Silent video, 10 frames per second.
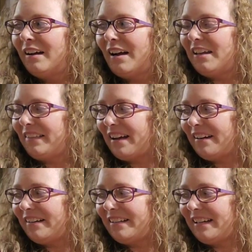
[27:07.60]
you
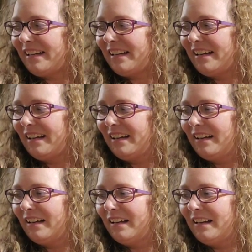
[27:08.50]
thirsty?
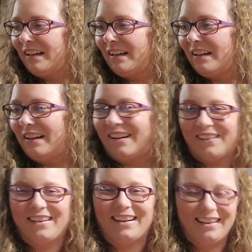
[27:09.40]

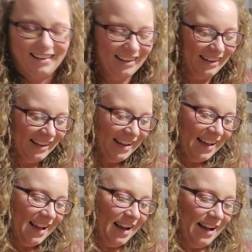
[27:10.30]
Okay.
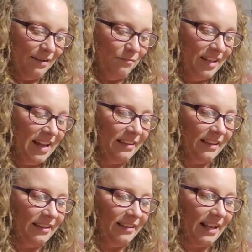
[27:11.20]
But yeah,
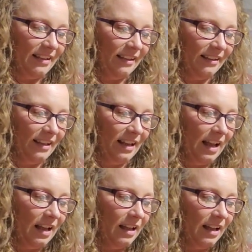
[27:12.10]
they just had like
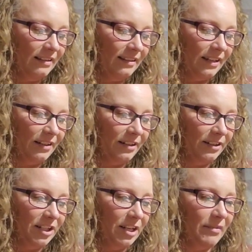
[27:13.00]
inside
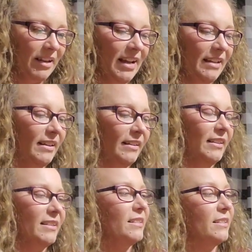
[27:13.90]
Dirt Cheap. They had like
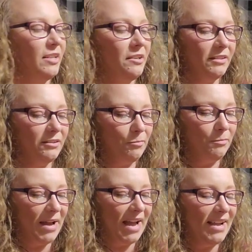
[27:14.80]
these cute little
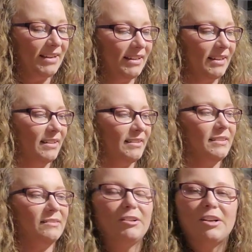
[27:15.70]
packets
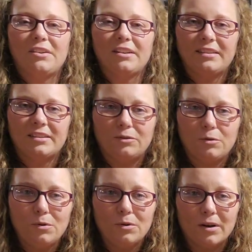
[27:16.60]
where you can
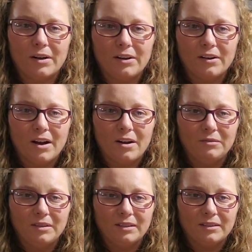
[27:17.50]
store your
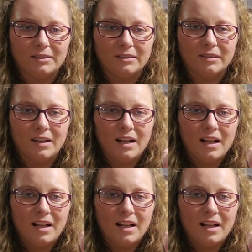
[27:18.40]
own little